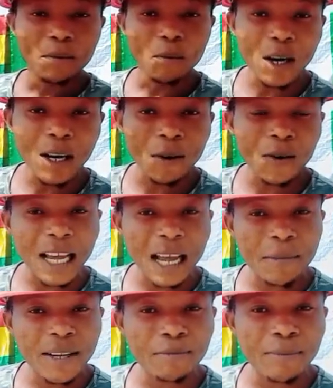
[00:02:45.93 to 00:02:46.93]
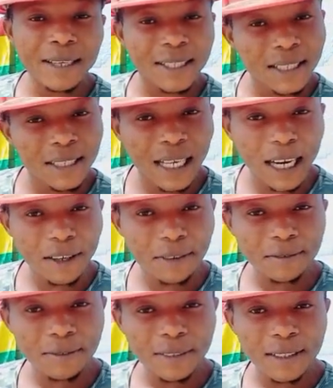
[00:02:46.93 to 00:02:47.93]
What I mean by digital,
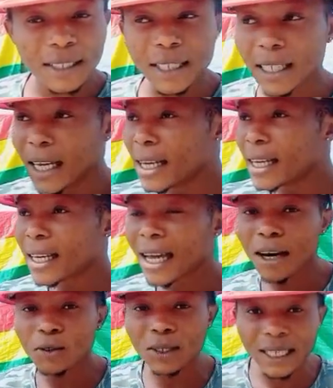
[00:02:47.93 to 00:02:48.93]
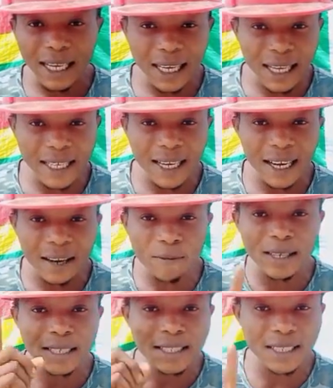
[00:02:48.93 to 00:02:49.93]
any house in Ghana here
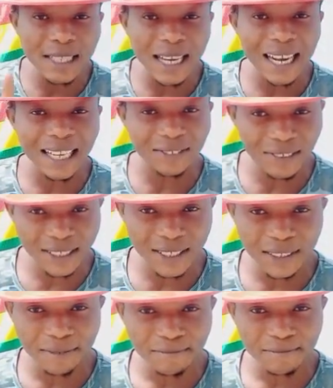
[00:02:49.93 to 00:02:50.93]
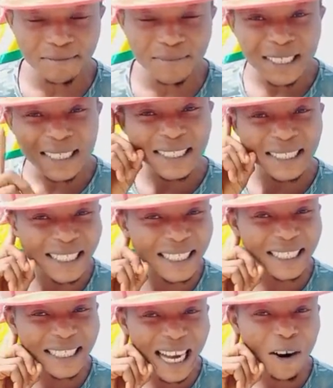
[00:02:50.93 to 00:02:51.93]
have a digital address.
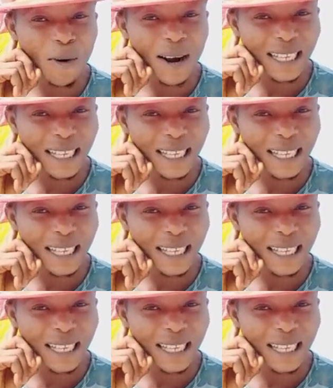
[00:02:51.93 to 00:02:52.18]
Digital